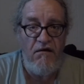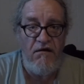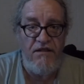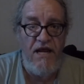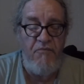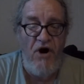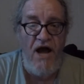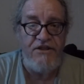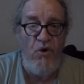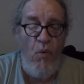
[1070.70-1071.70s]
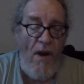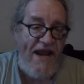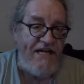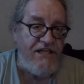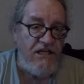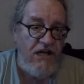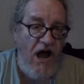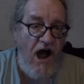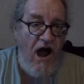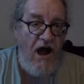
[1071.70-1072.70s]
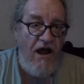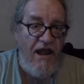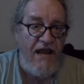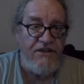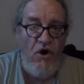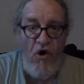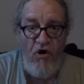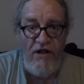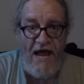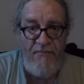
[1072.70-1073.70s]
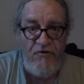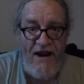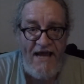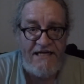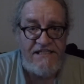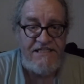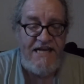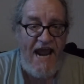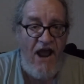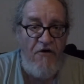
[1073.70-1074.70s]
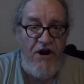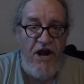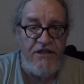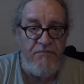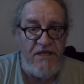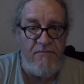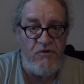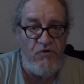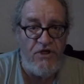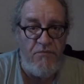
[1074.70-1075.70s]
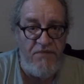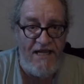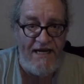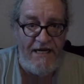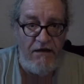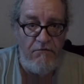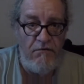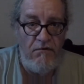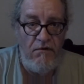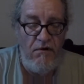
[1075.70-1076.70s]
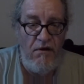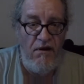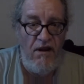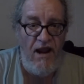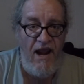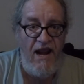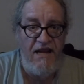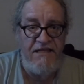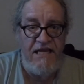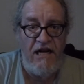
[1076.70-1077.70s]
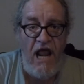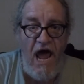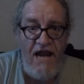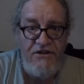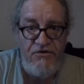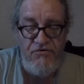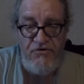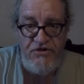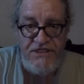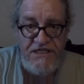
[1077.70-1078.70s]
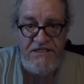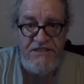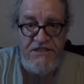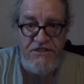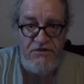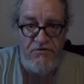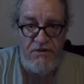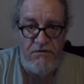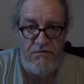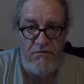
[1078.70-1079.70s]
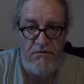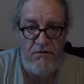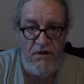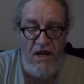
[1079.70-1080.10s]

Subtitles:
They brought the weight of the law and the whole apparatus down on the people who were complaining. And they lied through their teeth to do it.